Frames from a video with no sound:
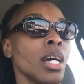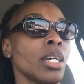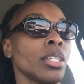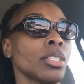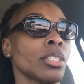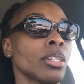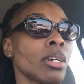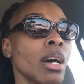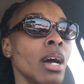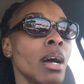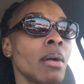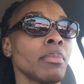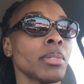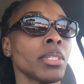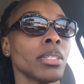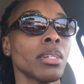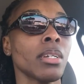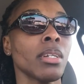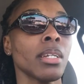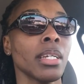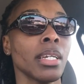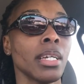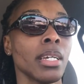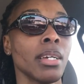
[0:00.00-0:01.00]
So I'm just
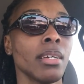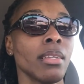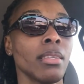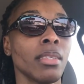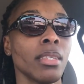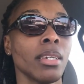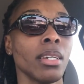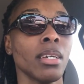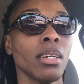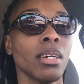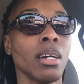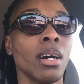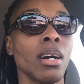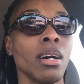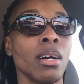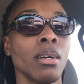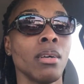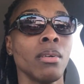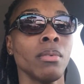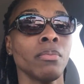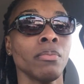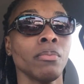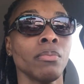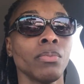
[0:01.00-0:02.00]
gonna get
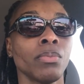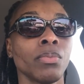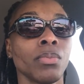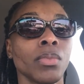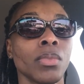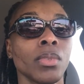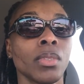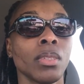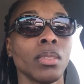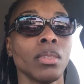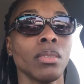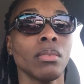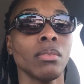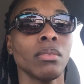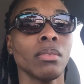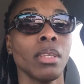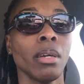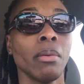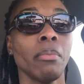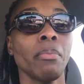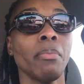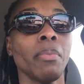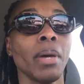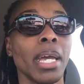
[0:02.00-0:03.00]

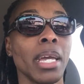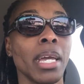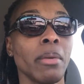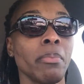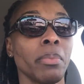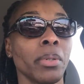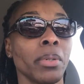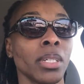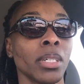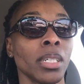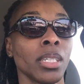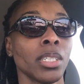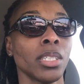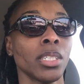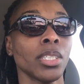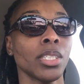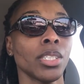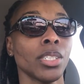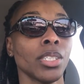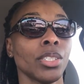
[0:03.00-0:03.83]
the paper